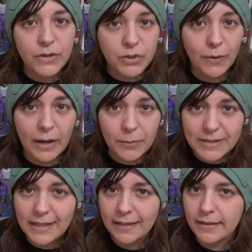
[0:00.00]
So I would
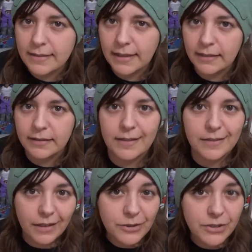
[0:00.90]
say this kit is
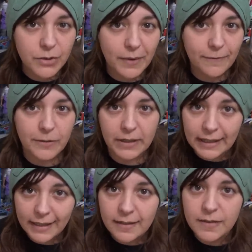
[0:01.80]
not just great for
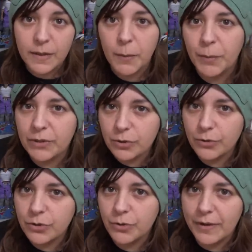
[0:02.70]
kids, but it's
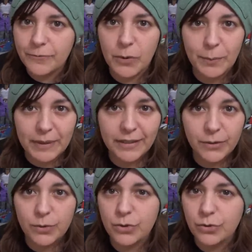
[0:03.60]
also great for
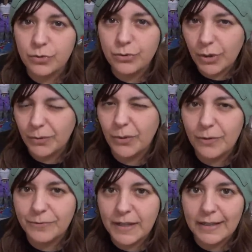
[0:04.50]
beginners who don't know
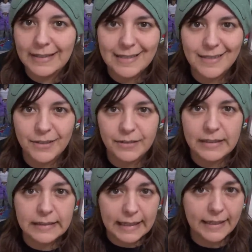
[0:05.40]
if they necessarily
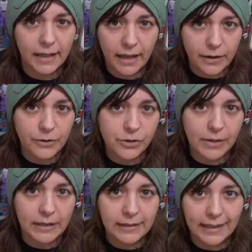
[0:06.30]
like air
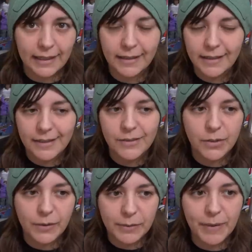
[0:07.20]
dry clay.
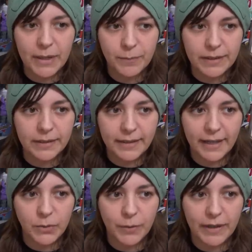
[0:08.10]
So it might be a
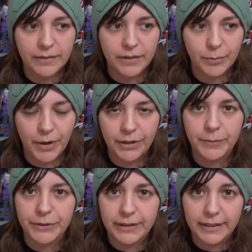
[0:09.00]
gateway to
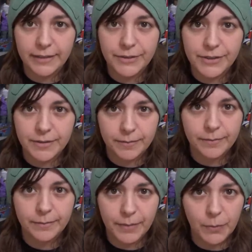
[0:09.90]
polymer clay, just
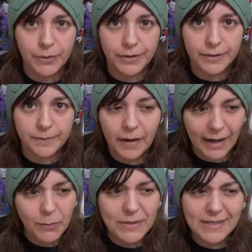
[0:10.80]
be warned.
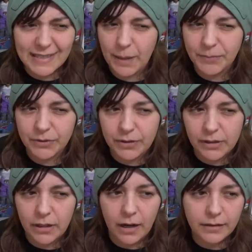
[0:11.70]
I was
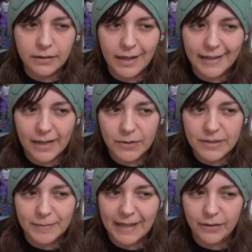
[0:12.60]
skeptical on the cutouts,
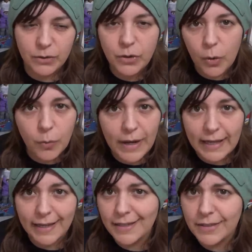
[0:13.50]
I'm like, no
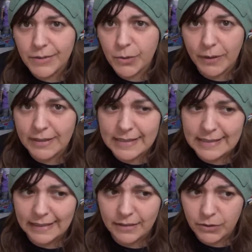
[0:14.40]
way is this going to
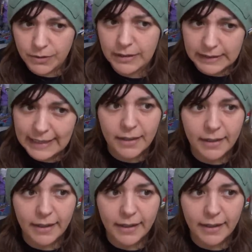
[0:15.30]
stick to the clay.